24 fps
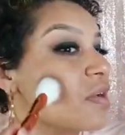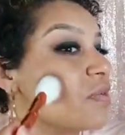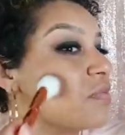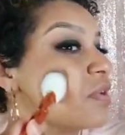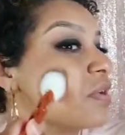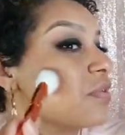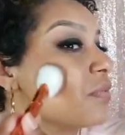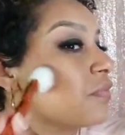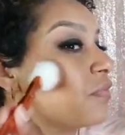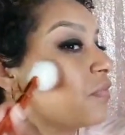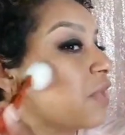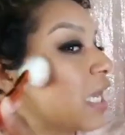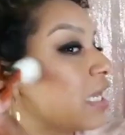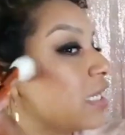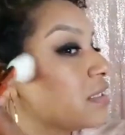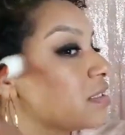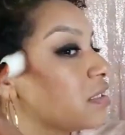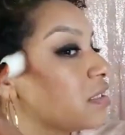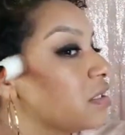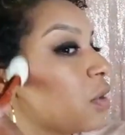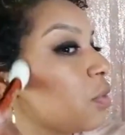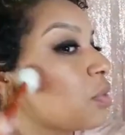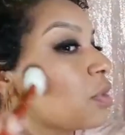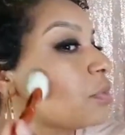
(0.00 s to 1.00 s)
your face.
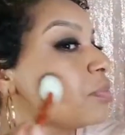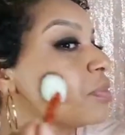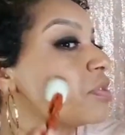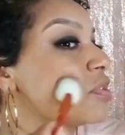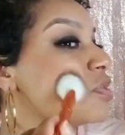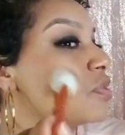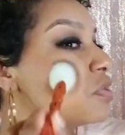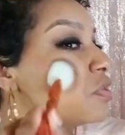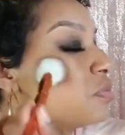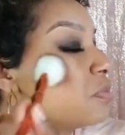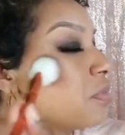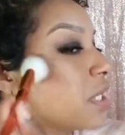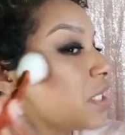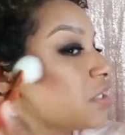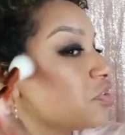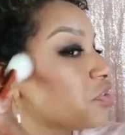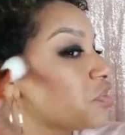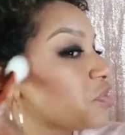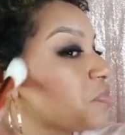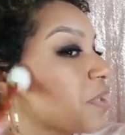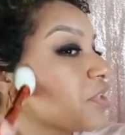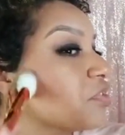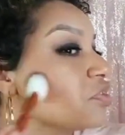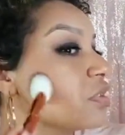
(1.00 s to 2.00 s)
You don't want to put too much,
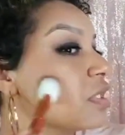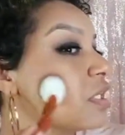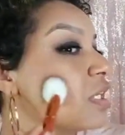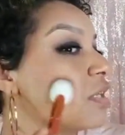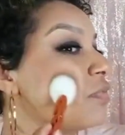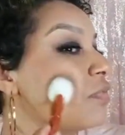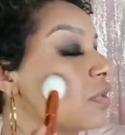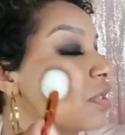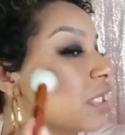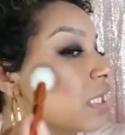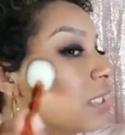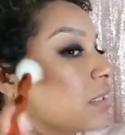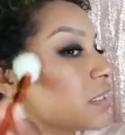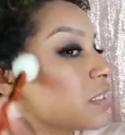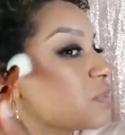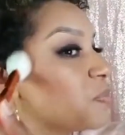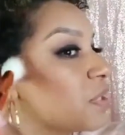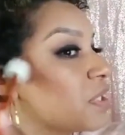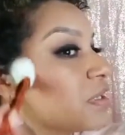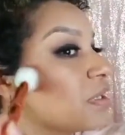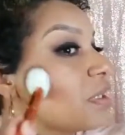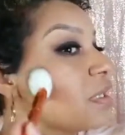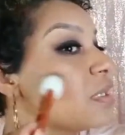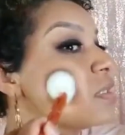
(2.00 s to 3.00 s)
especially if you're
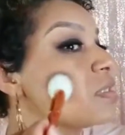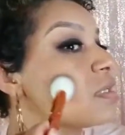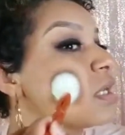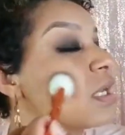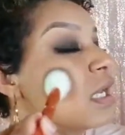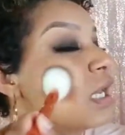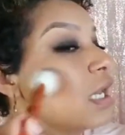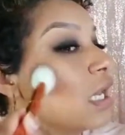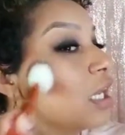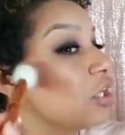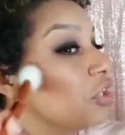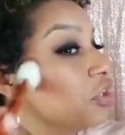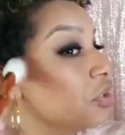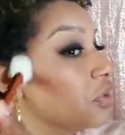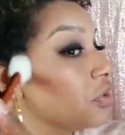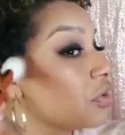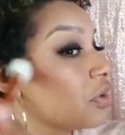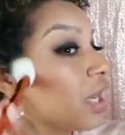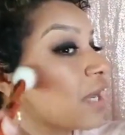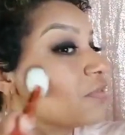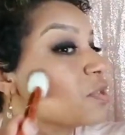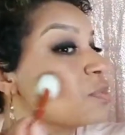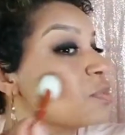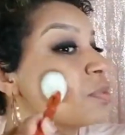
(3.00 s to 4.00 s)
inexperienced. You
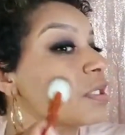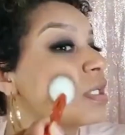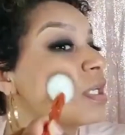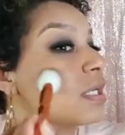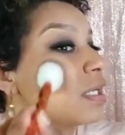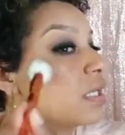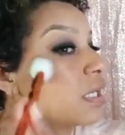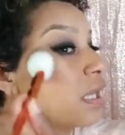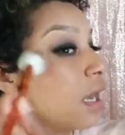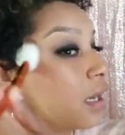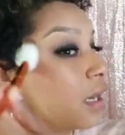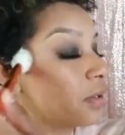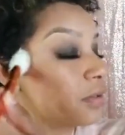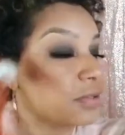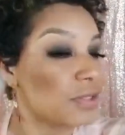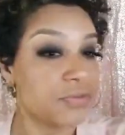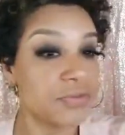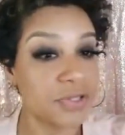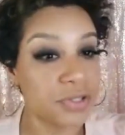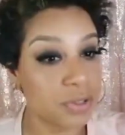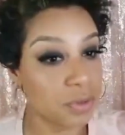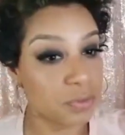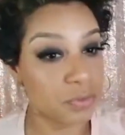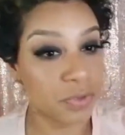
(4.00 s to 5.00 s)
don't have to put none at all if
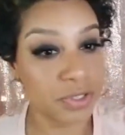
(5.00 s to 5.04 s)
you don't want